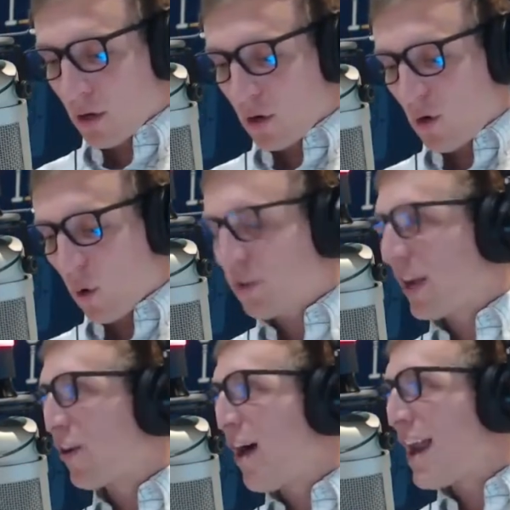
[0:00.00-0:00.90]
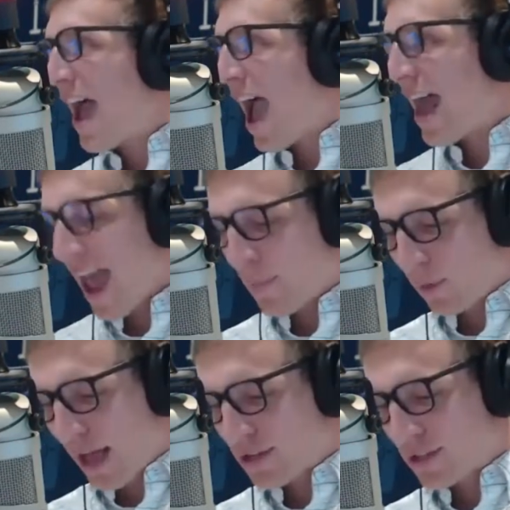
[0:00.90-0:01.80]
North Carolina at
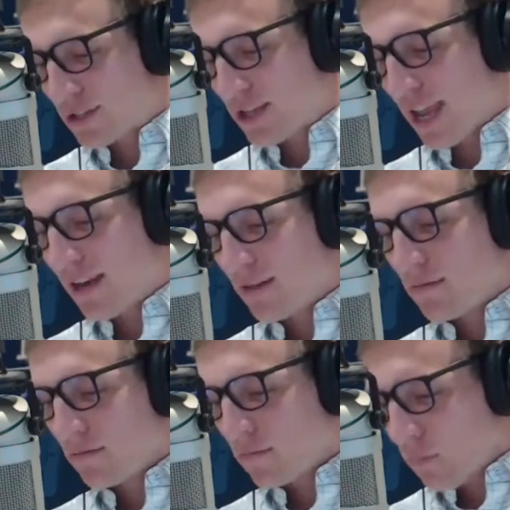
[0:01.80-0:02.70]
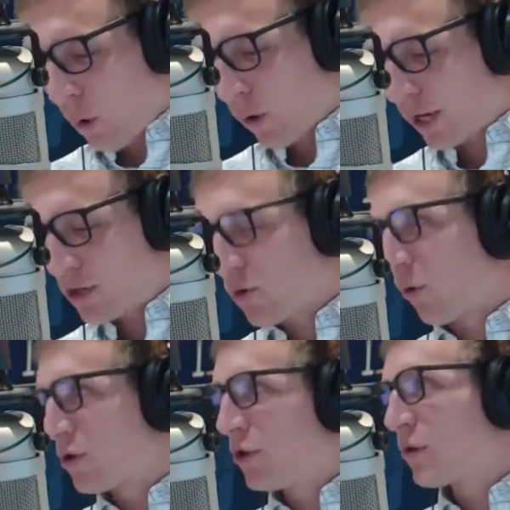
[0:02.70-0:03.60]
Appalachian State, Oregon,
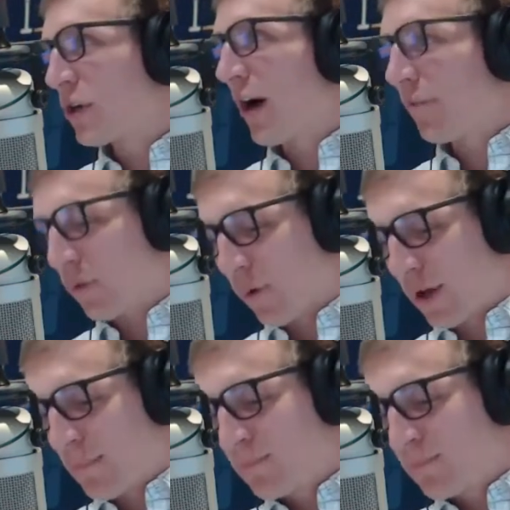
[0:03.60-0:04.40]
Georgia, Utah at Florida,